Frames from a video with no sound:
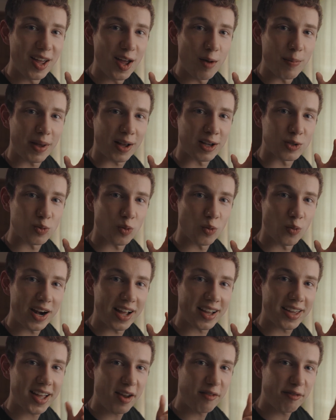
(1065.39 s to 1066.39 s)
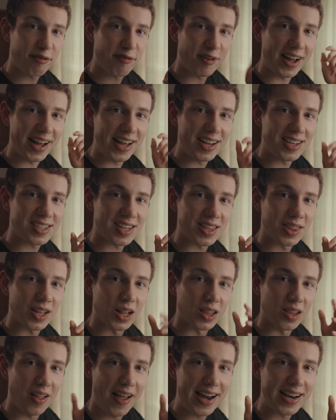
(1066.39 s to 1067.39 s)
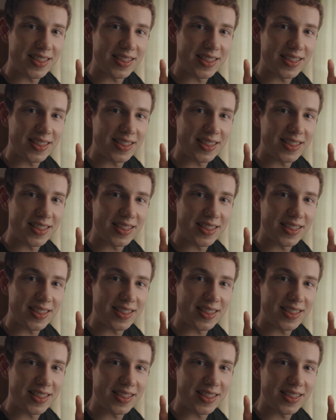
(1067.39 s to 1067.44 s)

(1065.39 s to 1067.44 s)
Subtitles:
because when a gun fires, the light